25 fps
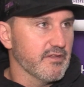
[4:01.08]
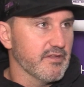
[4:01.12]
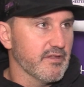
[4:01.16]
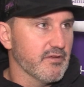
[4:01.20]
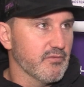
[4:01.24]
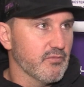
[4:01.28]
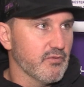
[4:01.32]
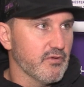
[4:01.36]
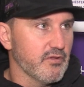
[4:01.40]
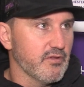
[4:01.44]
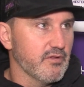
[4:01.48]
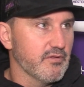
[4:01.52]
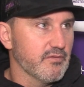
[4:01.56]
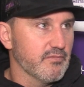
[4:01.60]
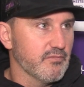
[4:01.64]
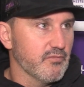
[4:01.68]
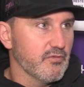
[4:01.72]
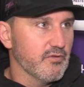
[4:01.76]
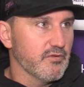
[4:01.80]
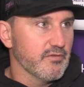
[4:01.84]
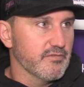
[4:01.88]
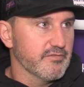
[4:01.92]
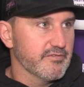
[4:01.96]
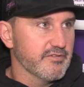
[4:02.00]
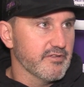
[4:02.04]
that we'll
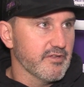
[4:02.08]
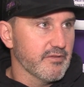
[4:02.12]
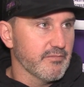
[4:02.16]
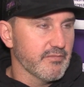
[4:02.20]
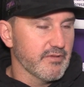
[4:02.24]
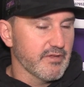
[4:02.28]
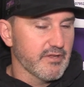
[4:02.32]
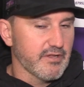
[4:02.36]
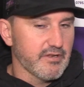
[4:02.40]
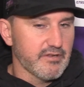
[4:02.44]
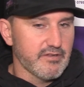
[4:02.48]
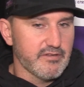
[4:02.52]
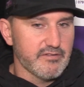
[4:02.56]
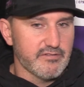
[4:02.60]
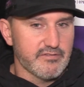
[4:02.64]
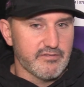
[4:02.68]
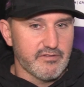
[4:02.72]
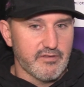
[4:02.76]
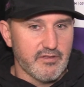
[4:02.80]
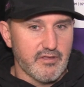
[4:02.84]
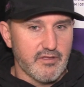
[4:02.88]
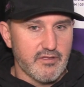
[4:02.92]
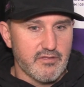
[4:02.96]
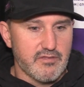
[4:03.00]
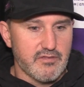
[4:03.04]
we'll see him again. He's
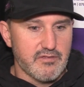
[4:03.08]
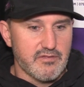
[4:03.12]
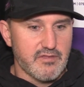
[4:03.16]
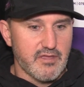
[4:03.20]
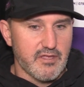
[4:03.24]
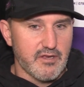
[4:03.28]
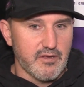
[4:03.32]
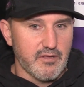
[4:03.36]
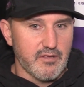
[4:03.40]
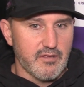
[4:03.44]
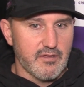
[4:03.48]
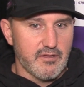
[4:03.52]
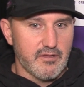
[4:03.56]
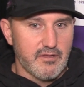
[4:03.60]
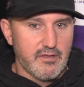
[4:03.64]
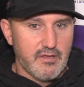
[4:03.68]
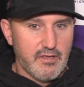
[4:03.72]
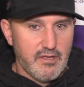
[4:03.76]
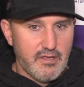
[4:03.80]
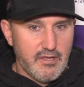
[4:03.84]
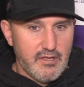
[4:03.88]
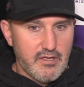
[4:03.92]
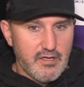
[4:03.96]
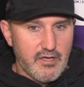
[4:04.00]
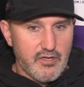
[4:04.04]
uh, sustained a,
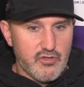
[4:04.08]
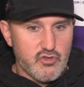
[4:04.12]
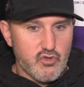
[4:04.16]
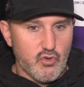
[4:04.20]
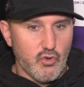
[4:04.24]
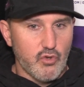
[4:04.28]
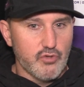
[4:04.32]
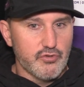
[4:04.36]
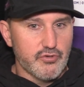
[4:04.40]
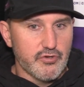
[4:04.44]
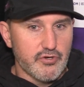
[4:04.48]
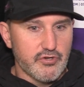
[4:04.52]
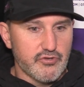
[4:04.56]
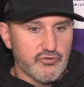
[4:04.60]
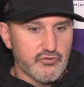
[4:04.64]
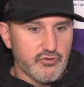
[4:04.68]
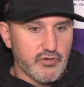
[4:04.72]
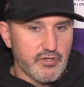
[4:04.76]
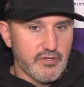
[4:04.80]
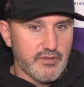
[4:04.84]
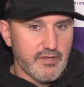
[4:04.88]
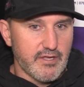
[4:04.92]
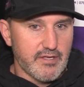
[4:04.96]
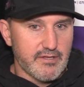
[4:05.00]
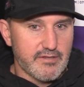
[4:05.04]
a shoulder
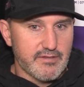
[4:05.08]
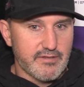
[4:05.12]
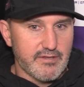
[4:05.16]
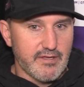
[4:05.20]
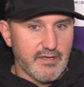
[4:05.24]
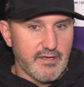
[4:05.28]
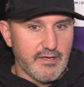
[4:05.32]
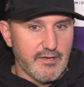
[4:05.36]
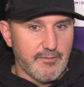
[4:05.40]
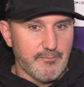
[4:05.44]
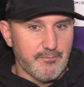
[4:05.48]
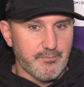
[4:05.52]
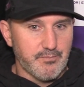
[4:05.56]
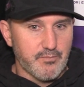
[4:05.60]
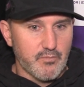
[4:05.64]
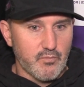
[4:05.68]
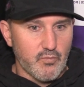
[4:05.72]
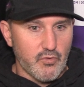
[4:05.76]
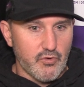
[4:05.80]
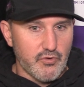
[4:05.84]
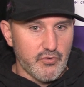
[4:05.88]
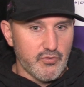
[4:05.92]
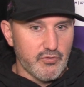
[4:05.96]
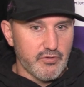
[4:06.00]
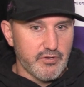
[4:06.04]
injury that um,
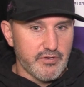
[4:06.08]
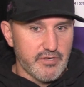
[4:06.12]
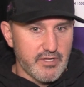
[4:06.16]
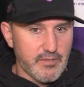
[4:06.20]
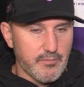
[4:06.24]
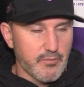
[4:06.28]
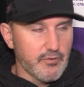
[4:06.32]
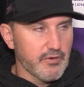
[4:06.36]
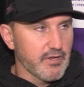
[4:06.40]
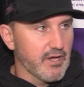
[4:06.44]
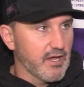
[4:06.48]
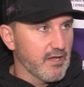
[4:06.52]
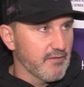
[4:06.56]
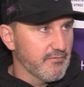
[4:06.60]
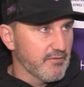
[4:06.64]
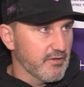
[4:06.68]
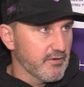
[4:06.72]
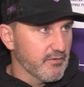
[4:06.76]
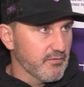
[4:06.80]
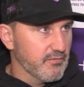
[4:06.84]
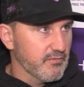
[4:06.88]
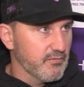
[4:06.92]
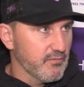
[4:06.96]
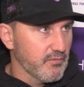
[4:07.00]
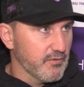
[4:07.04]
we're doing a deeper dive
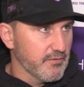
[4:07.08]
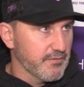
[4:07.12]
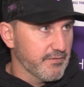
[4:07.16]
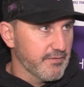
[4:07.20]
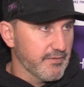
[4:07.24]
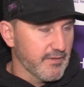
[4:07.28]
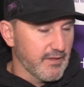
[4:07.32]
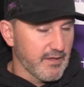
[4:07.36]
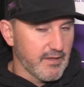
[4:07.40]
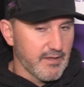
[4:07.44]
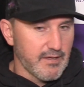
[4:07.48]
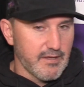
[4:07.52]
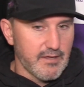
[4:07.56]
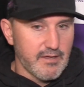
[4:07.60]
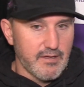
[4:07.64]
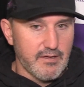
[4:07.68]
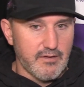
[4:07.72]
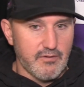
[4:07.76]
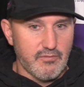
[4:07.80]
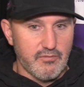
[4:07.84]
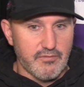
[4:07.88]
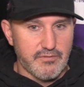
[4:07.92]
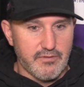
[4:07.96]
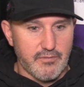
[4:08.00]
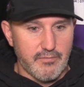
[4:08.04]
in with
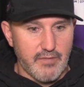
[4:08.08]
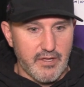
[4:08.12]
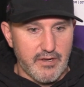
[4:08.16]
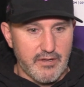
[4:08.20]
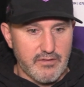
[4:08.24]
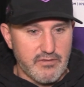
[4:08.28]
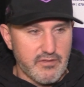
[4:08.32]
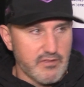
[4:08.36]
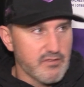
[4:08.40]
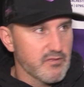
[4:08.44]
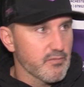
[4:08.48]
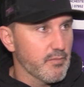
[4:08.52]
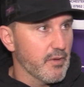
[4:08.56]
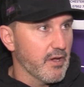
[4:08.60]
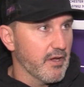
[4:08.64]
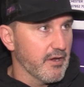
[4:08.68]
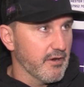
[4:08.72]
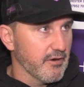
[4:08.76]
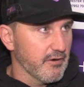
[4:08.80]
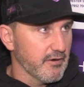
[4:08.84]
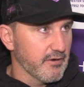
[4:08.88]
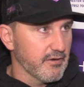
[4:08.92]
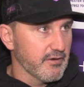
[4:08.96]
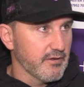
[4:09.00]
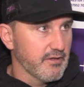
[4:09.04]
uh, with the medics at
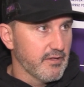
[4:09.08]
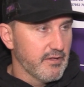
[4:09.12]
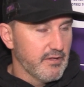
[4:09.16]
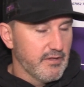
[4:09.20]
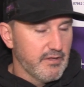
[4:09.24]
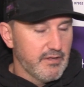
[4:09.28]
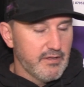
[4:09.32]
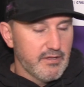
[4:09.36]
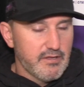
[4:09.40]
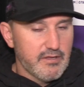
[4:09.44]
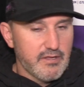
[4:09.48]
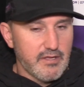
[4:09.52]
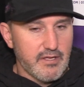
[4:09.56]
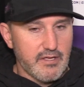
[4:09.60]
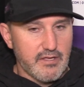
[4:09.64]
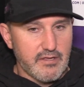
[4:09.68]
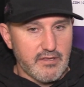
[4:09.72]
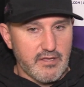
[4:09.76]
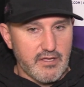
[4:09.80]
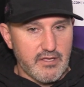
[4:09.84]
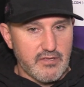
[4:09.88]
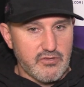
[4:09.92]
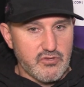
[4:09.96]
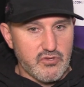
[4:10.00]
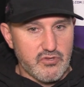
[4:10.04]
Spire and, and
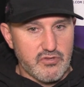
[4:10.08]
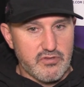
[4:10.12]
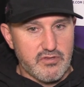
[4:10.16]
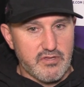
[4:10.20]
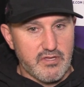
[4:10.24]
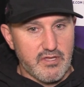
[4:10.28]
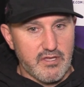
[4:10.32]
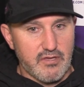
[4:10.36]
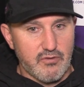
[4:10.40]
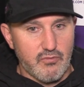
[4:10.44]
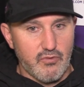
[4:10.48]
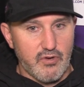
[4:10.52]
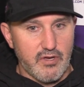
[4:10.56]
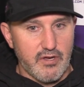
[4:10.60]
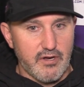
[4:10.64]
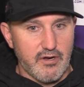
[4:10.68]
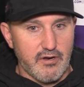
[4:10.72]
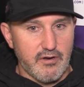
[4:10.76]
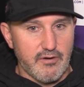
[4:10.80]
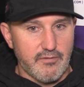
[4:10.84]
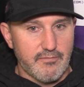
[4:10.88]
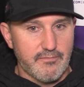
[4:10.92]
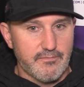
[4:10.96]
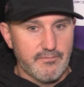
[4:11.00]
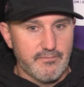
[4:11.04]
and just seeing
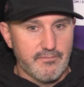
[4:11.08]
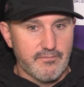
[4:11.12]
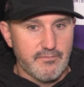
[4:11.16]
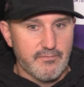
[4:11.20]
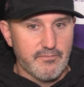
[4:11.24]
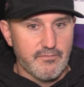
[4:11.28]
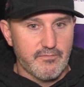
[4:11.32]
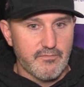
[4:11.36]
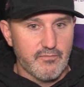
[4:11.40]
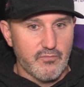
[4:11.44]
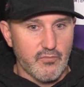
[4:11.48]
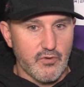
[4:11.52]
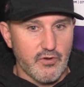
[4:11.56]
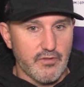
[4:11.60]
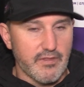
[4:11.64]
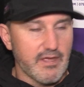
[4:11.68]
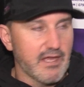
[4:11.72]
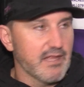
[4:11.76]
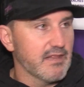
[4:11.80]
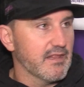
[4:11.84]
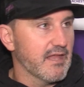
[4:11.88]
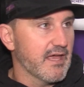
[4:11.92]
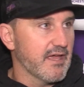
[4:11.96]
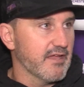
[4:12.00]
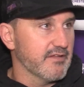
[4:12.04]
where where
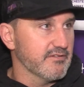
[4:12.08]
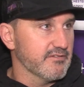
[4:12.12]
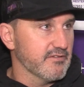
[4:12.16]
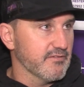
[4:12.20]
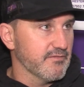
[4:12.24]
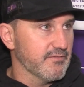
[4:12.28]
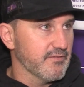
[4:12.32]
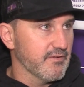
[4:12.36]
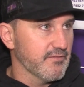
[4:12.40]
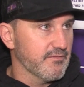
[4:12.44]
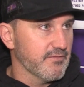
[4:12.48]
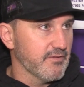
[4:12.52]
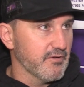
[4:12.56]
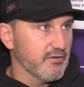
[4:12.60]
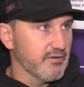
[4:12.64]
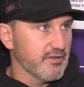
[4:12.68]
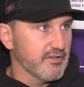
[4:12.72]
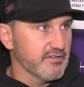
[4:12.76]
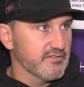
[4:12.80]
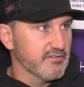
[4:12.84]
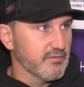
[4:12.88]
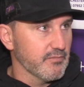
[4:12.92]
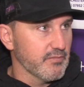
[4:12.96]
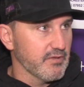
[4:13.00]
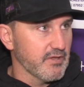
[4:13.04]
that lands if, if there
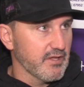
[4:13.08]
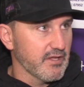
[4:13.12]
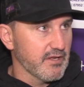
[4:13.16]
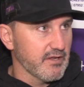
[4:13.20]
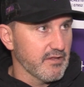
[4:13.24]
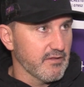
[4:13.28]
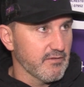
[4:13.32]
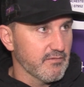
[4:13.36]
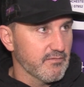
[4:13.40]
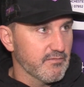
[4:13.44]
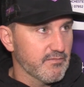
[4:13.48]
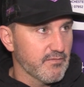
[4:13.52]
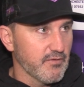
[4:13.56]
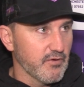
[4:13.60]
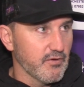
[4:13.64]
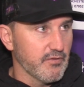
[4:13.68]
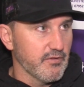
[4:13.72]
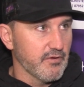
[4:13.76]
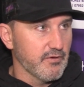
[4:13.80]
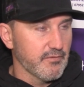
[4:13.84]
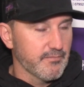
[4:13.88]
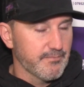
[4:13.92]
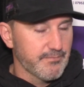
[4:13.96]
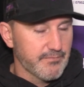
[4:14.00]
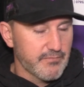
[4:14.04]
needs to be any
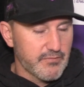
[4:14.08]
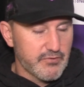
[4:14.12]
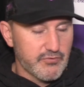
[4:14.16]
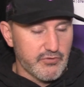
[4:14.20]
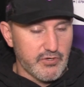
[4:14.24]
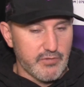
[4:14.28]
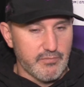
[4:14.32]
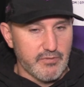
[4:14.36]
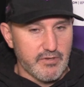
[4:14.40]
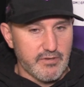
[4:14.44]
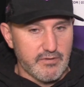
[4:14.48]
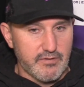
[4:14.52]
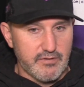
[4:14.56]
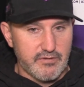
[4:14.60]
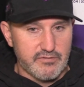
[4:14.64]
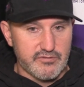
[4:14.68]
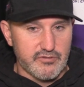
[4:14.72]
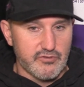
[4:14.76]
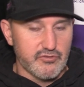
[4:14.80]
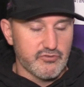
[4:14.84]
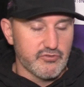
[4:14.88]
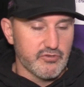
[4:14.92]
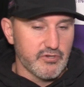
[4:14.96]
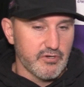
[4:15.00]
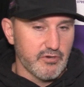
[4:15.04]
further treatment,
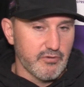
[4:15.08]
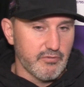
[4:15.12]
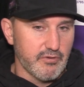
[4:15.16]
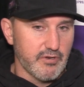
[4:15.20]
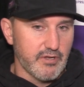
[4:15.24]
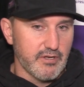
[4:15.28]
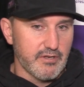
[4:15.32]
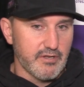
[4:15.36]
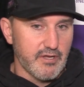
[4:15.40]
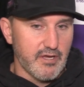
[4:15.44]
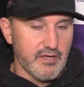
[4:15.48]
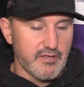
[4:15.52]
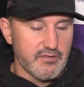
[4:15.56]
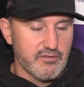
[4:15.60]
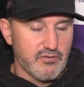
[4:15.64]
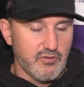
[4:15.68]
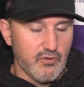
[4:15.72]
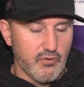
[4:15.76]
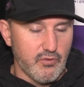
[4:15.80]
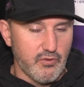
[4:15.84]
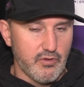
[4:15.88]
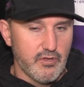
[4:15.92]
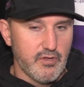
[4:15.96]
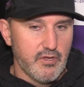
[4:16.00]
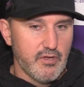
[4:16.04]
surgery or whatnot.
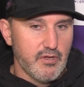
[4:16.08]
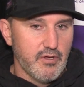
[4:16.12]
So